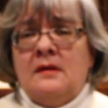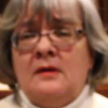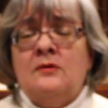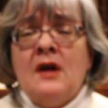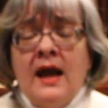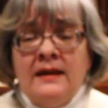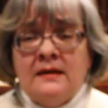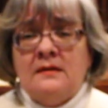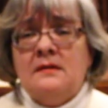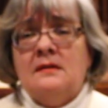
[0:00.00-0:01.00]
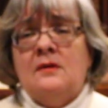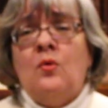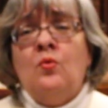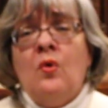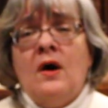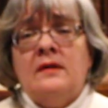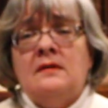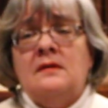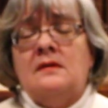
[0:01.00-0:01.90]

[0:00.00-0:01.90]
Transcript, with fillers: united, one,